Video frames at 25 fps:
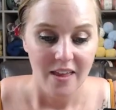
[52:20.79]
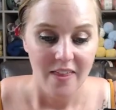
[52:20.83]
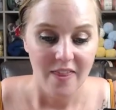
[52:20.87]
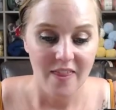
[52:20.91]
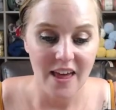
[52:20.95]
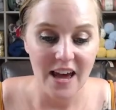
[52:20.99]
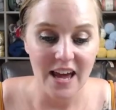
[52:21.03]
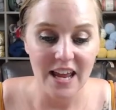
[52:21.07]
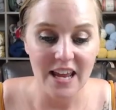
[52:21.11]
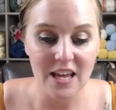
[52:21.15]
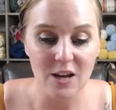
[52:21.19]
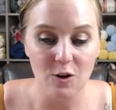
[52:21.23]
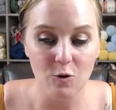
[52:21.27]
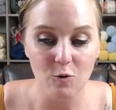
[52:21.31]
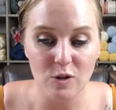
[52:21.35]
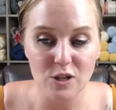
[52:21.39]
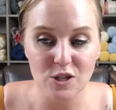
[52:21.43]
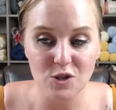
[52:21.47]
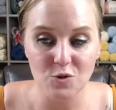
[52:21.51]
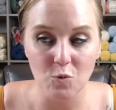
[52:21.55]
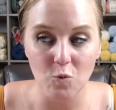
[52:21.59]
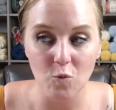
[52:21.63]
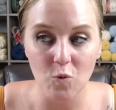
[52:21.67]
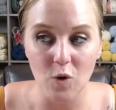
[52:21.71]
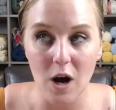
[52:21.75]
that it
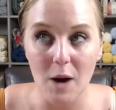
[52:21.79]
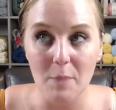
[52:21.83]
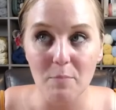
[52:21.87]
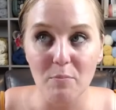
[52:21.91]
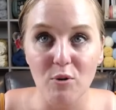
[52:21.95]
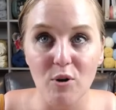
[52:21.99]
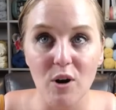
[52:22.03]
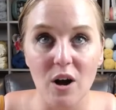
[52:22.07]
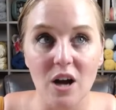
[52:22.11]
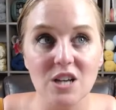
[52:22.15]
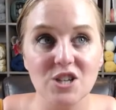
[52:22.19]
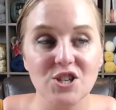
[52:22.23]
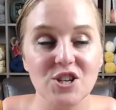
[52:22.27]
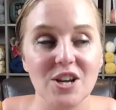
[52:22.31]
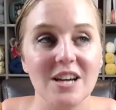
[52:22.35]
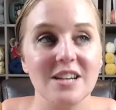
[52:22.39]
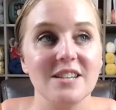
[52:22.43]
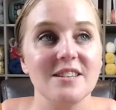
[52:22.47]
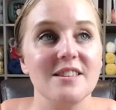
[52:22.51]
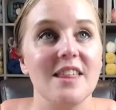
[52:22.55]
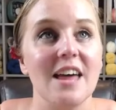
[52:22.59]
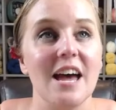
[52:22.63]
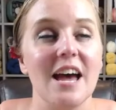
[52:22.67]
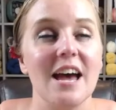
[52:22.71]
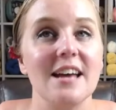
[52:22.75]
was a
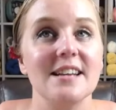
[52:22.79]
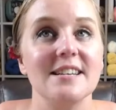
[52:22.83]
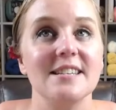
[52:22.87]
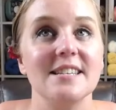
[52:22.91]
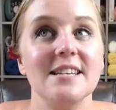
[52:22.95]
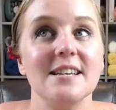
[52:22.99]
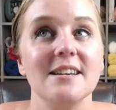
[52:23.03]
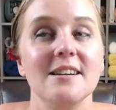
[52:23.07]
project that